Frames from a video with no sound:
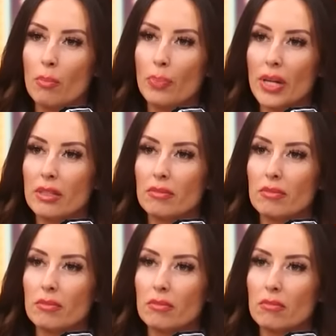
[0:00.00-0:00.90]
But
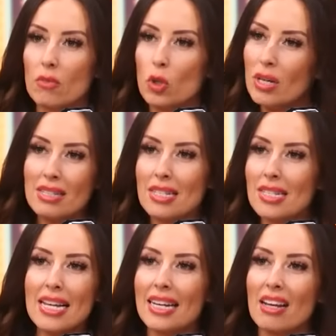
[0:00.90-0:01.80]
you didn't
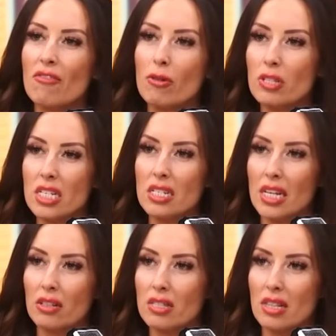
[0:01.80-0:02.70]
see any of those
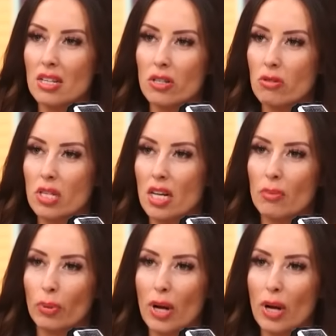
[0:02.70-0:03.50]
details in the Associated